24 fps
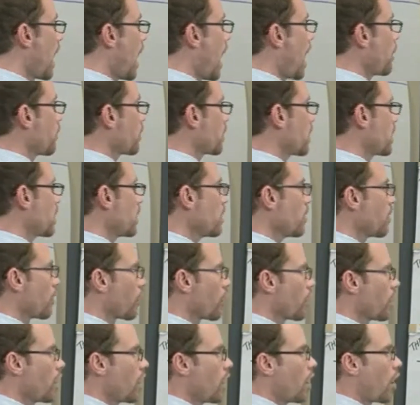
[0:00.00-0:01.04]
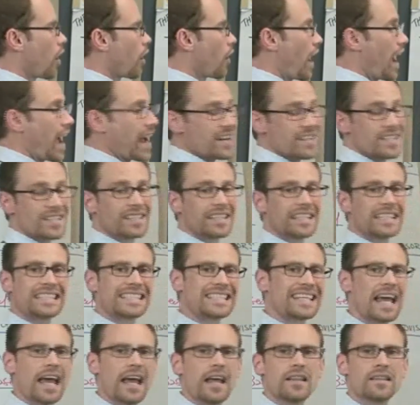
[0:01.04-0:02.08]
Out here are
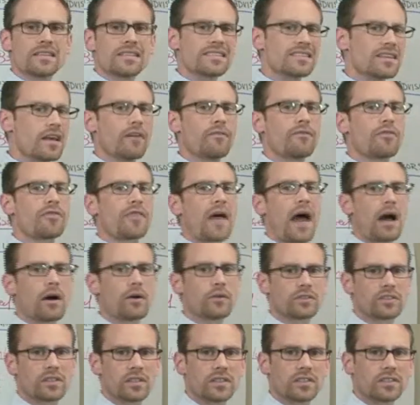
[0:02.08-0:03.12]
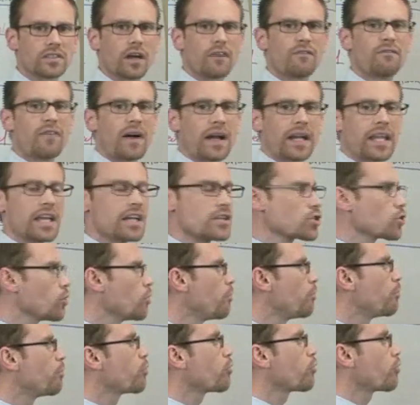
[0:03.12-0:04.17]
actually tens of thousands of
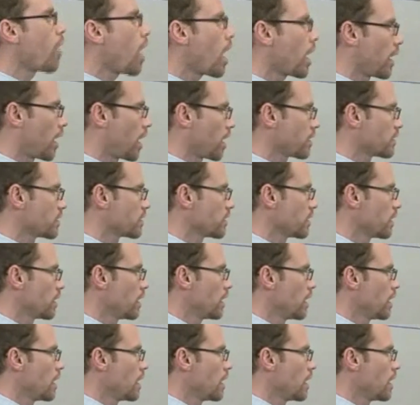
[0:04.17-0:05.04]
financial products.